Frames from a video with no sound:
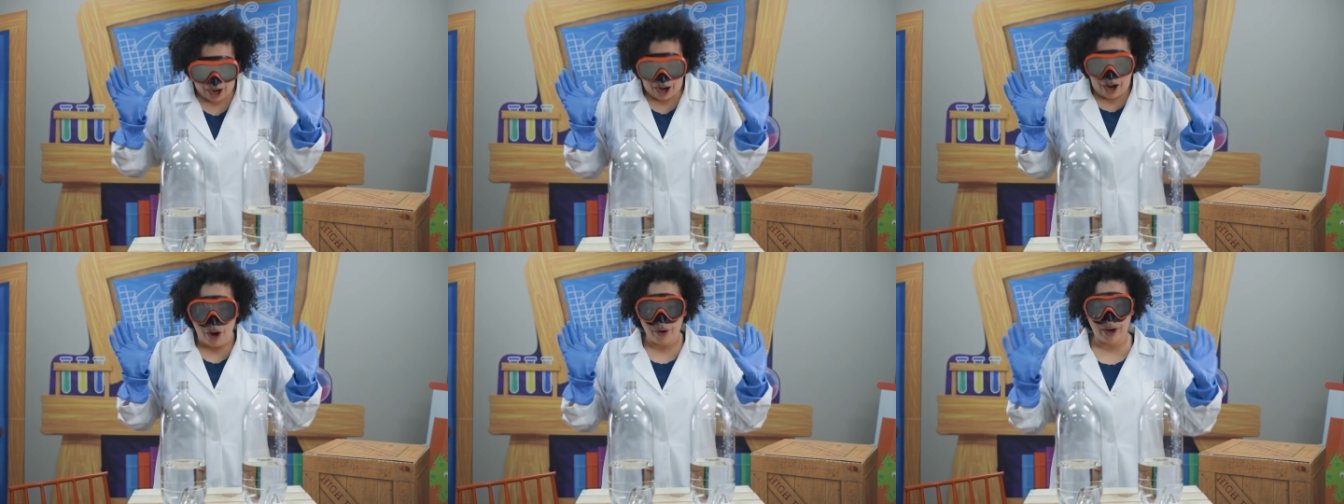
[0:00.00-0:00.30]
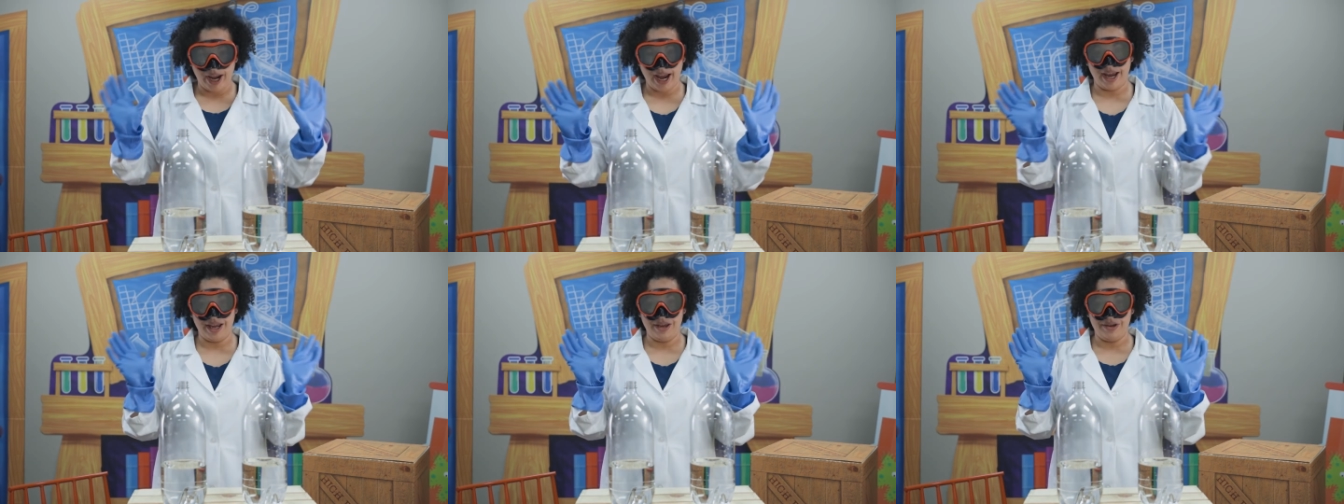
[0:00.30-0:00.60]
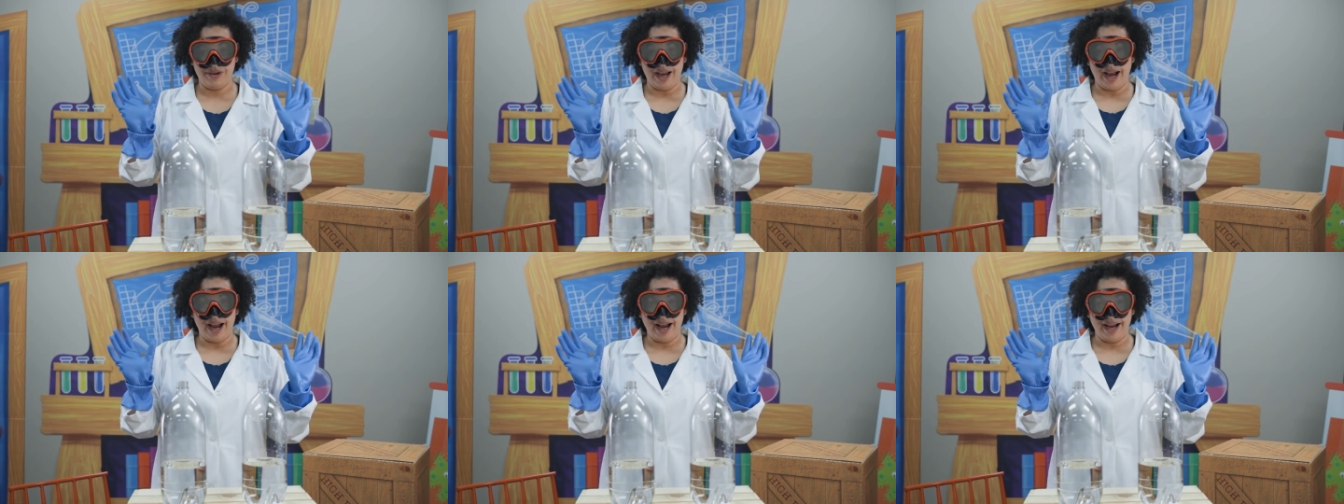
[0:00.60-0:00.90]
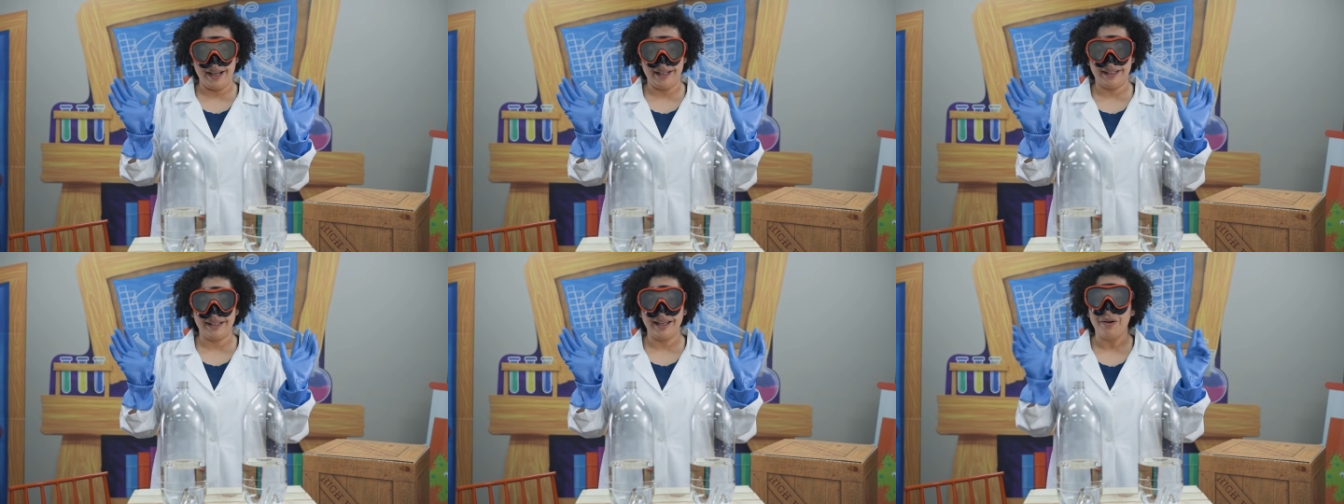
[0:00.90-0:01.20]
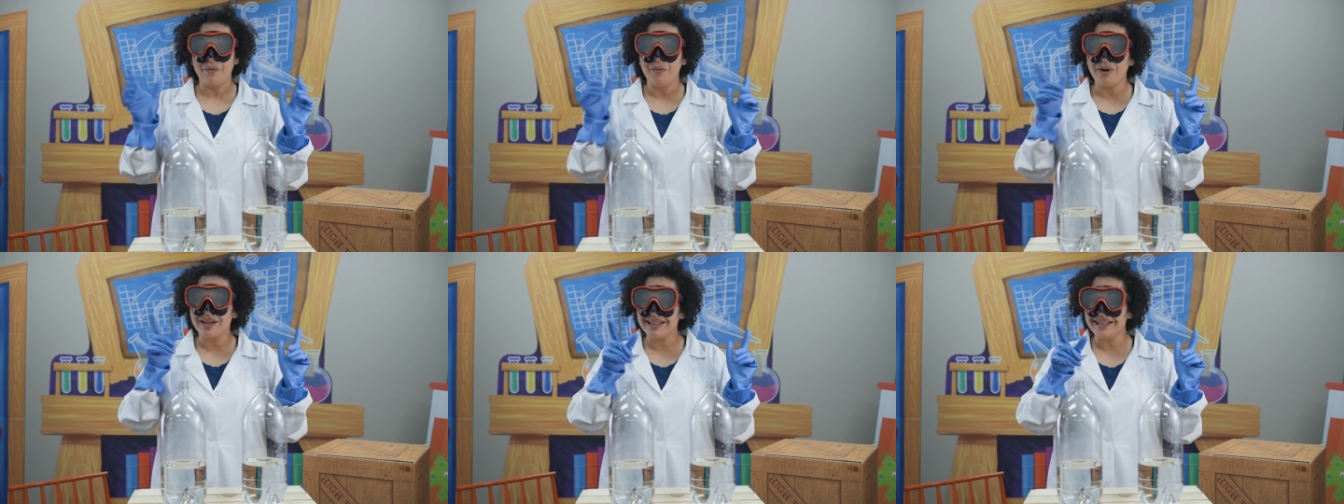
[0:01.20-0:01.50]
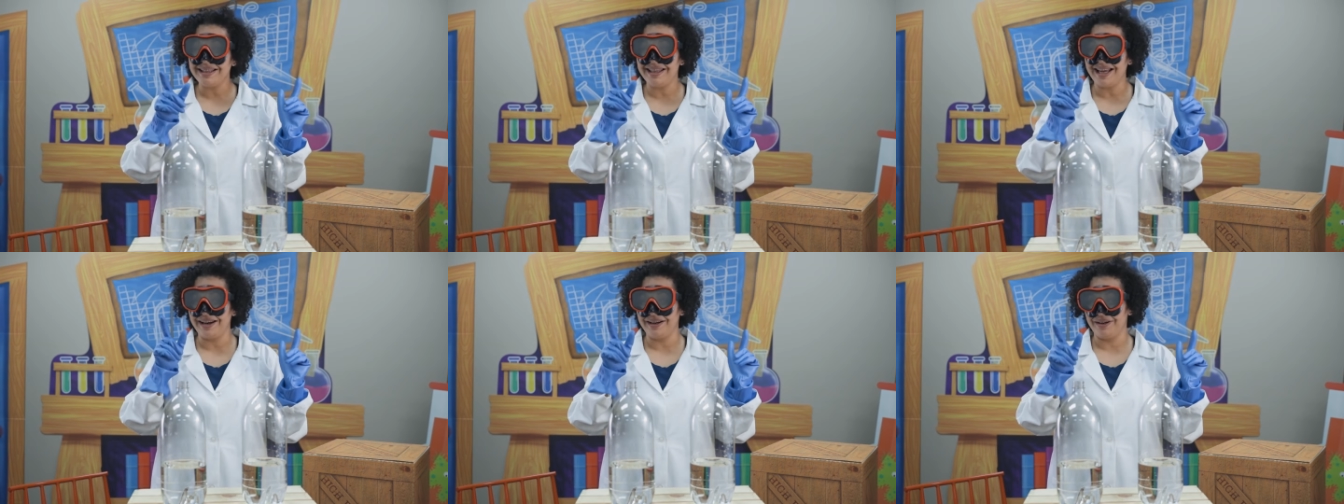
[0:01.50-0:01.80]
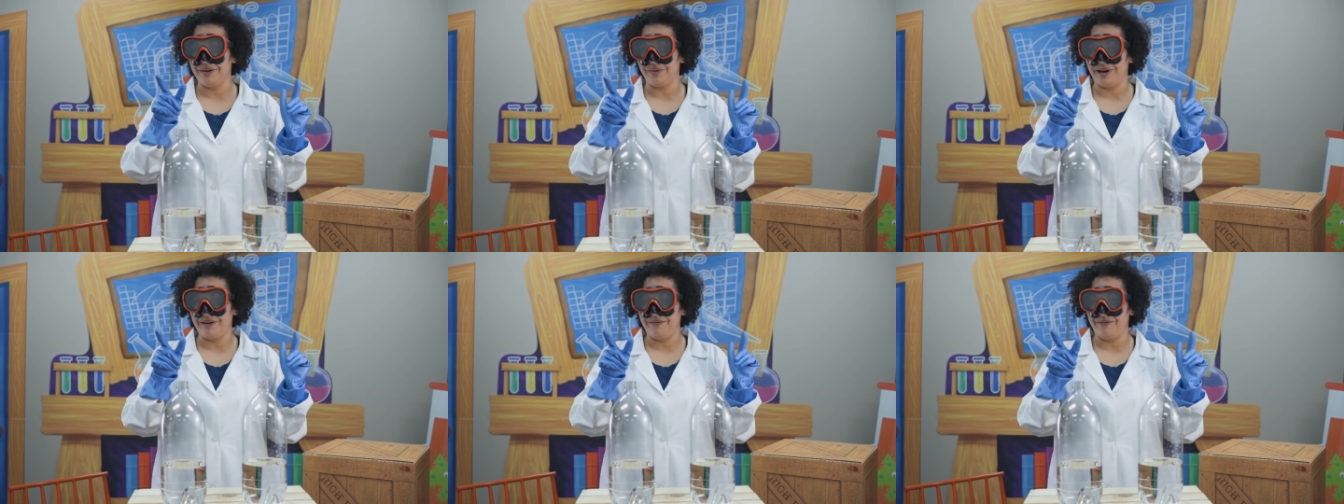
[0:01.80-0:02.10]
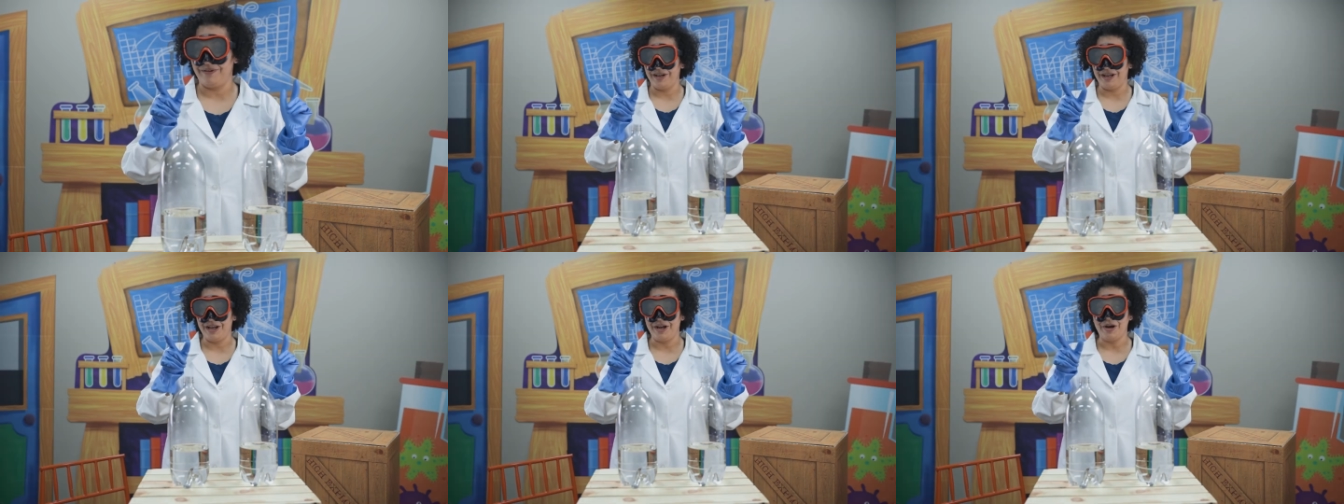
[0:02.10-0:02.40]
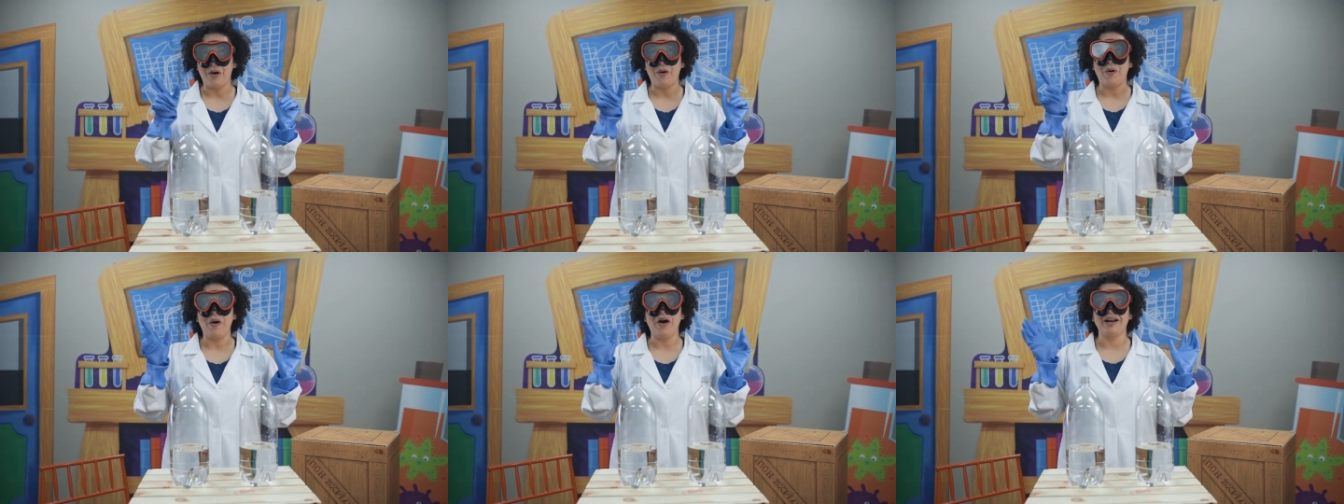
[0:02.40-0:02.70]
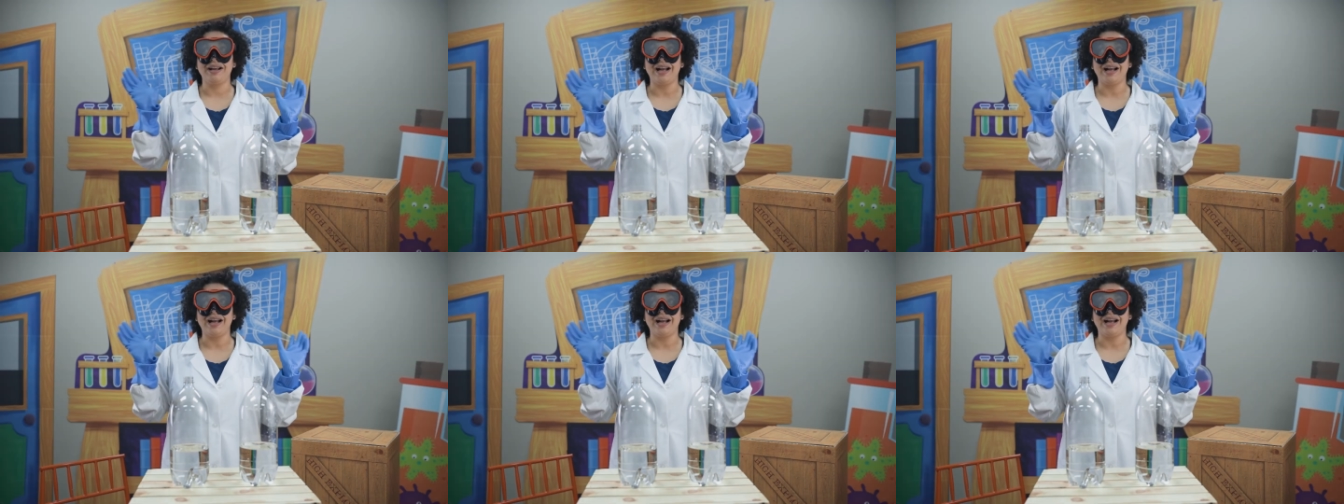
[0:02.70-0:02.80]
Okay, you guys, wasn't that a great video?